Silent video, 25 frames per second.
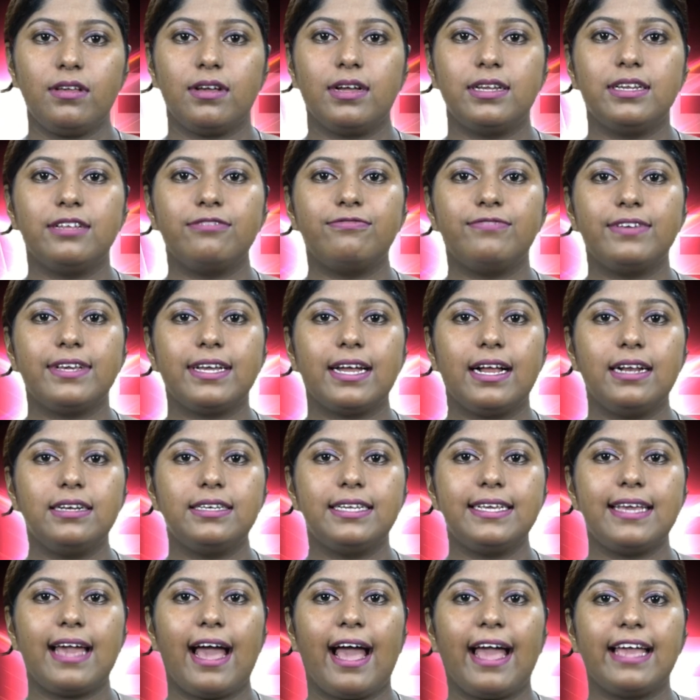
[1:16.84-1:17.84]
A
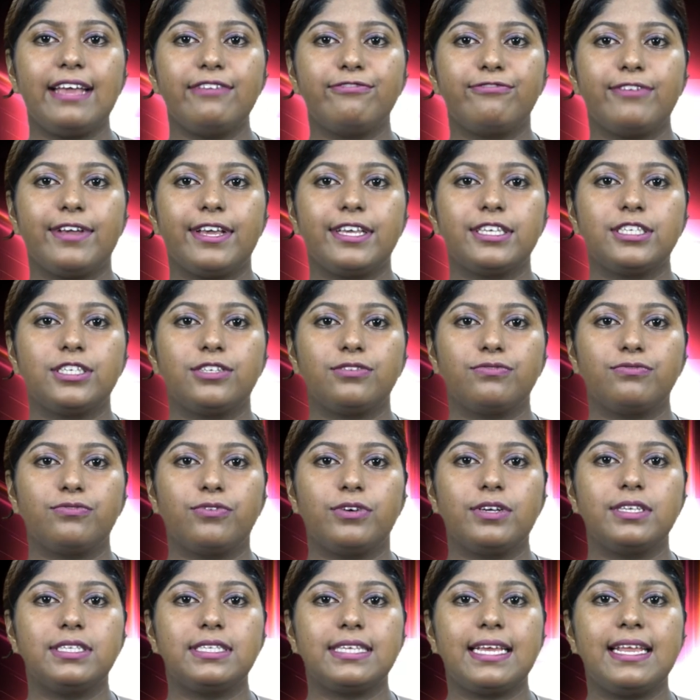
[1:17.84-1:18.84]
difficulty I faced
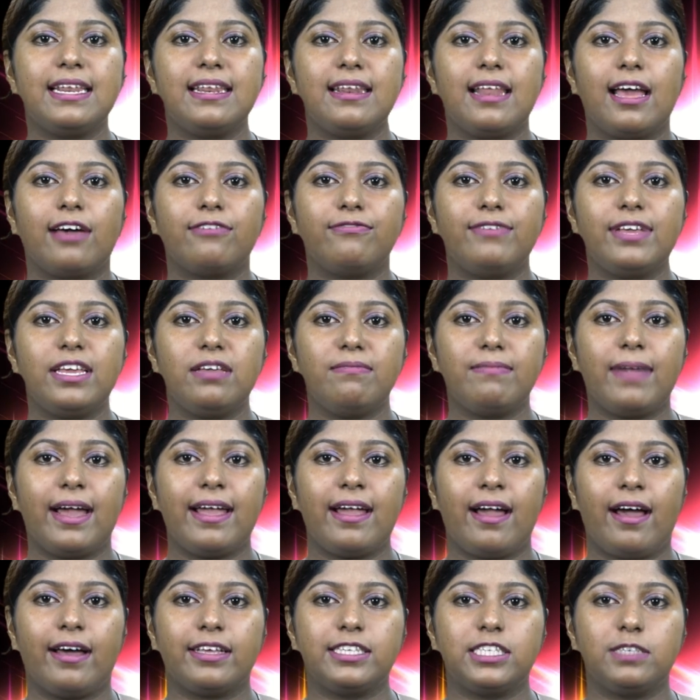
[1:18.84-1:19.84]
was in loving my
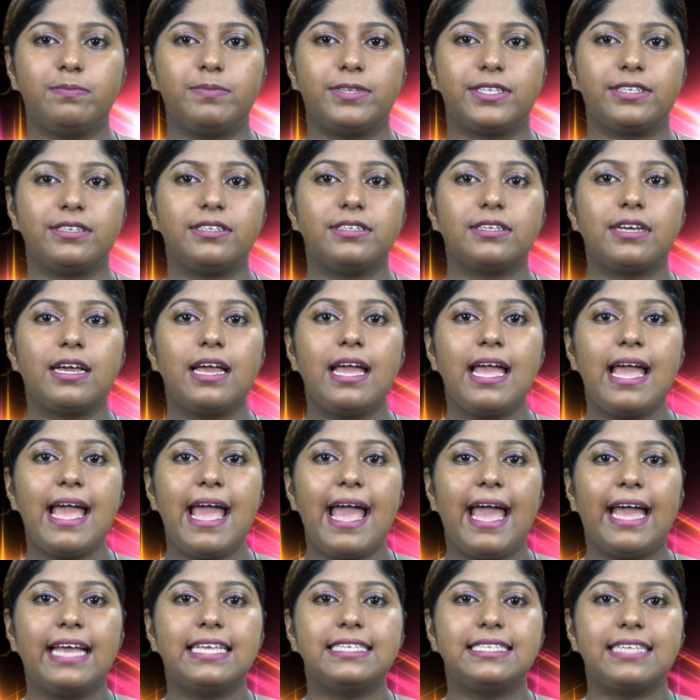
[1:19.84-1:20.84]
husband
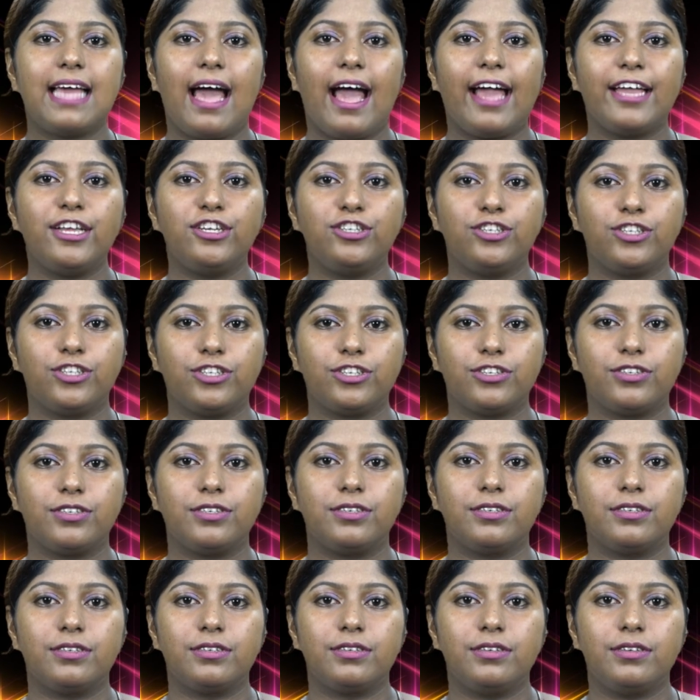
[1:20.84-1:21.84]
as I should,
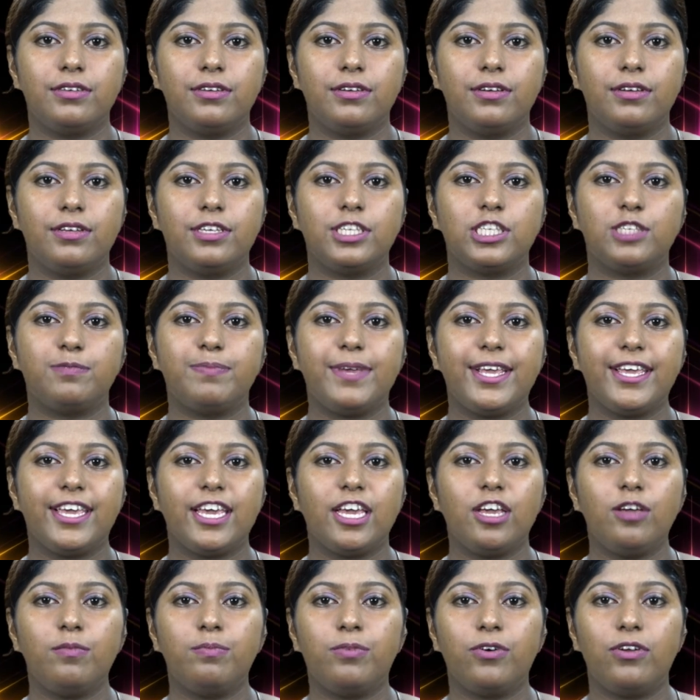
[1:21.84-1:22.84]

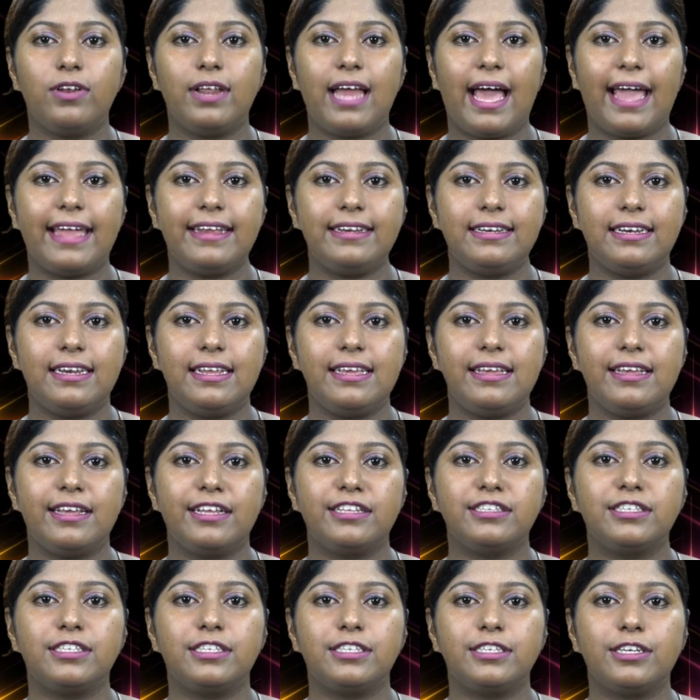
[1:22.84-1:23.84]
speaking politely
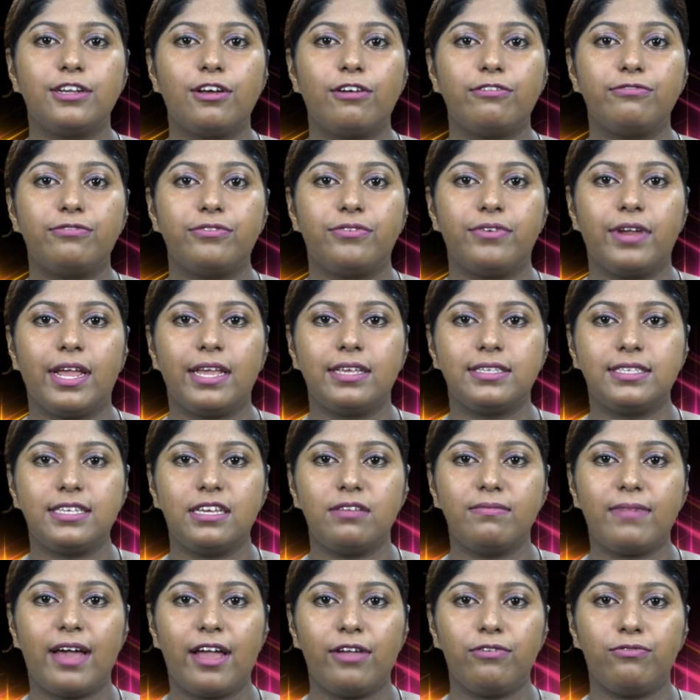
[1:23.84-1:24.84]
instead of
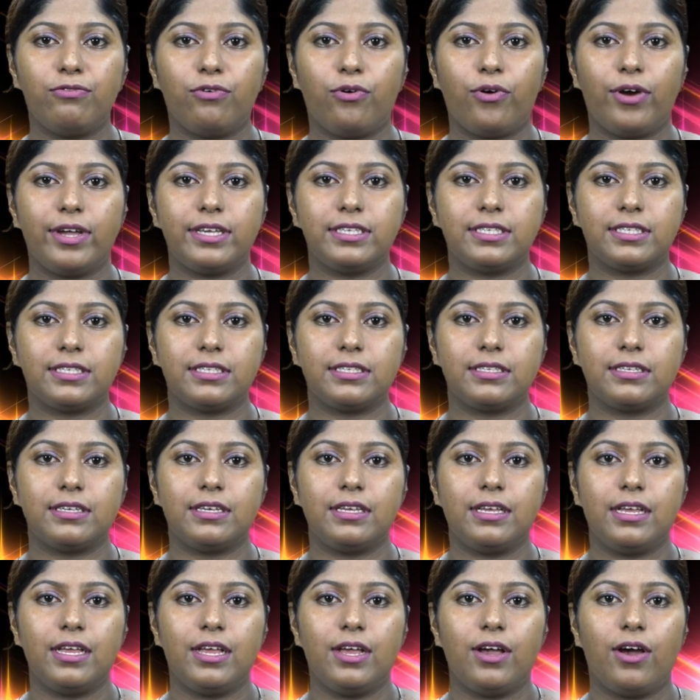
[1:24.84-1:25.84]
raising my voice,
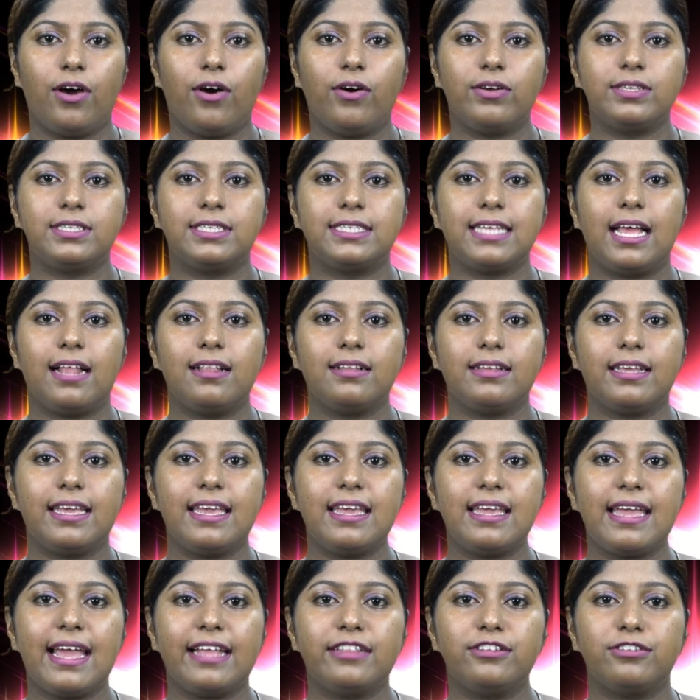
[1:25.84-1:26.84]
or
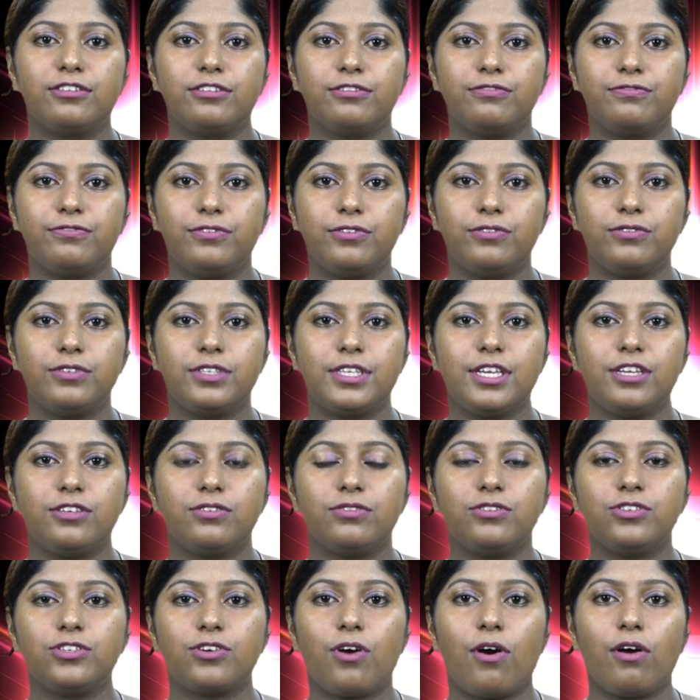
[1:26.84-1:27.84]
sulking and refusing
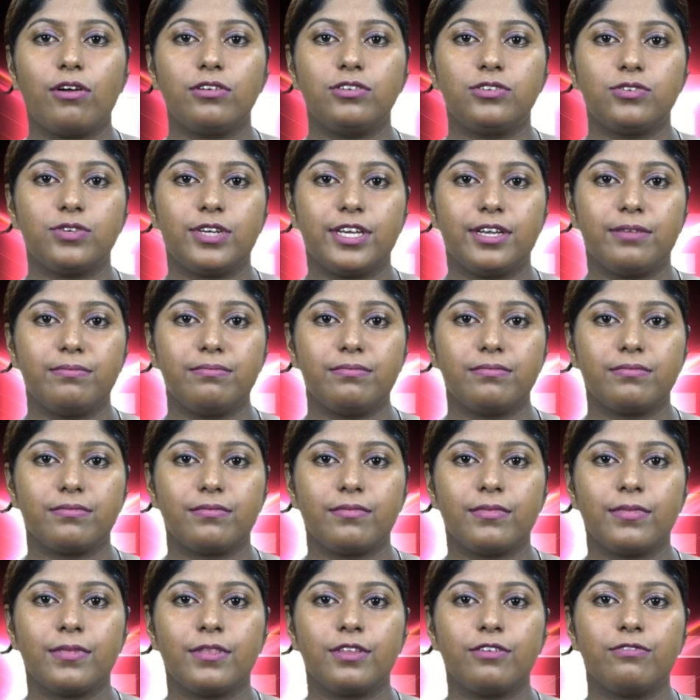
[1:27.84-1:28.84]
to talk to him
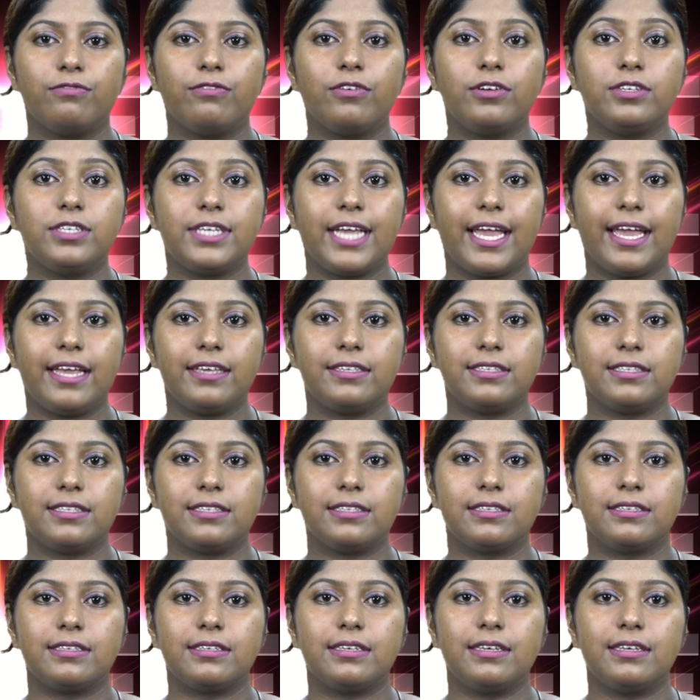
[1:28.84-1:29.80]
for days.